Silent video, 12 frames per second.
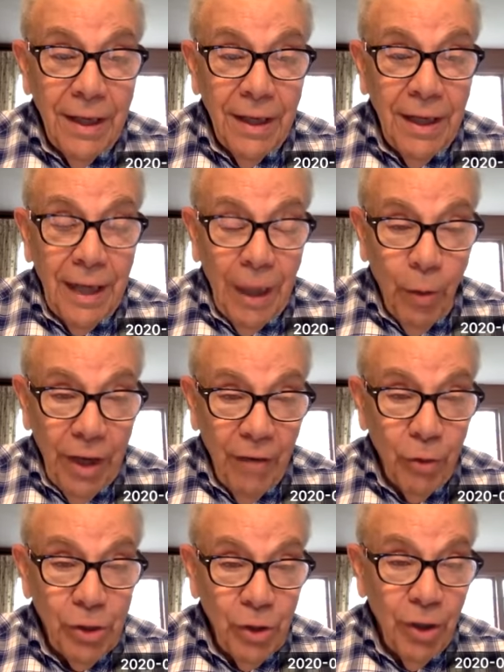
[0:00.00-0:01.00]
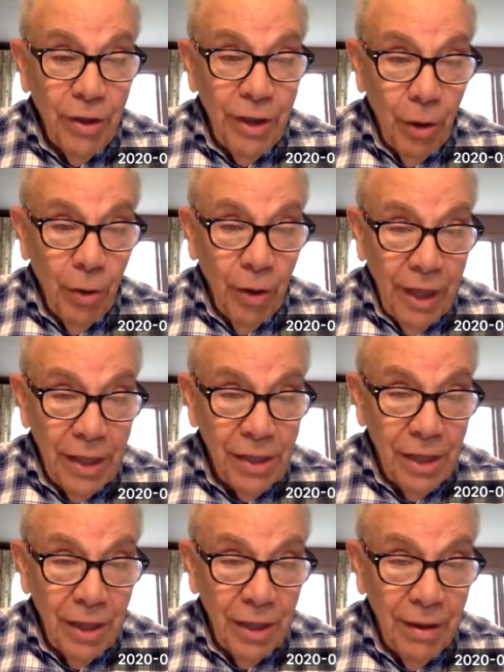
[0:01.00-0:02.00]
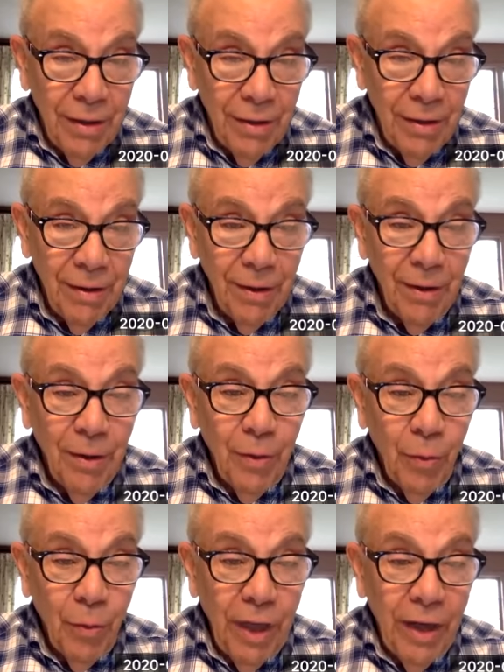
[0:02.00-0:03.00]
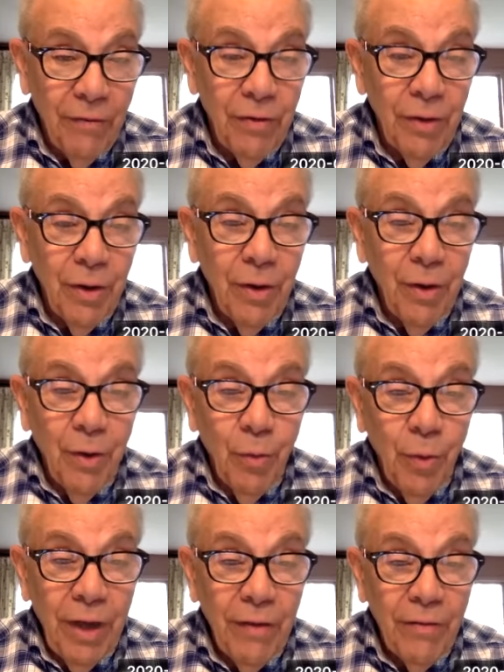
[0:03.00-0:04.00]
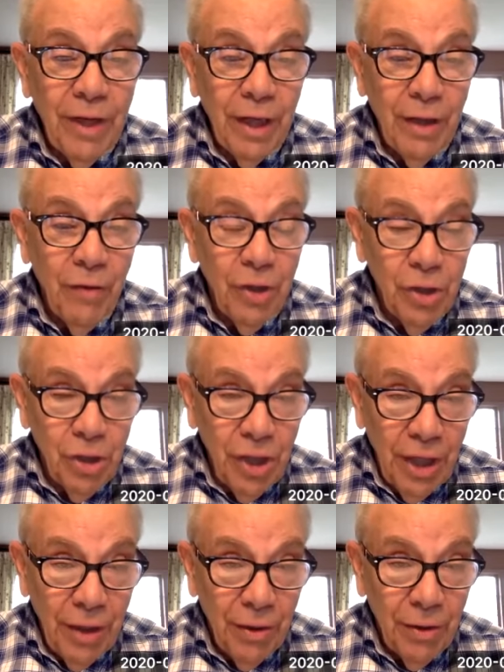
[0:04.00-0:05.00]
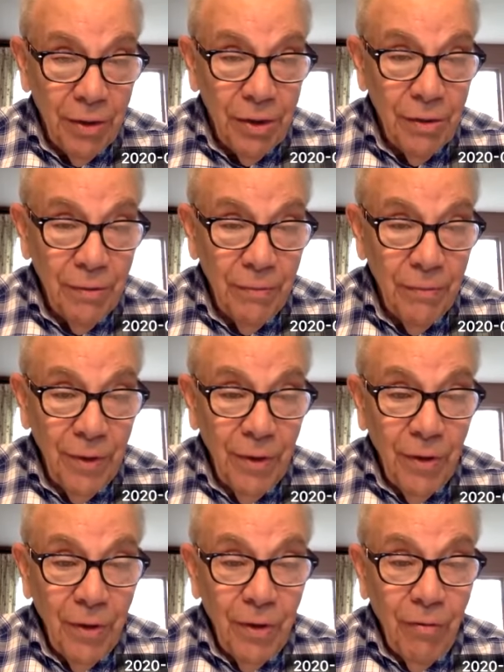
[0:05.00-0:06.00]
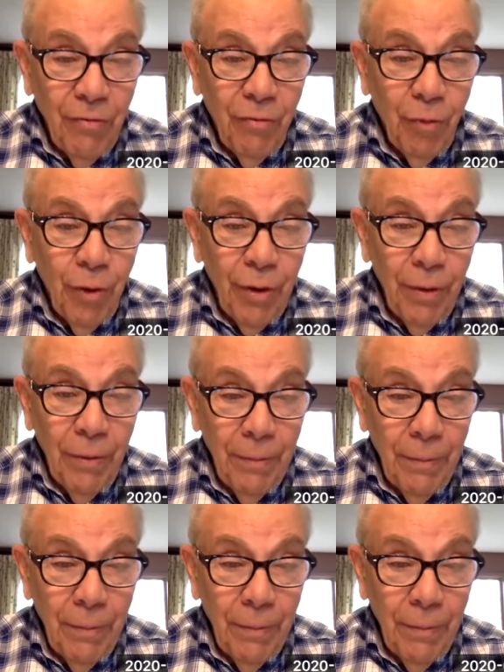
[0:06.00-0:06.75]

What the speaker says: Now we have what's called narrowcasting. We have television channels for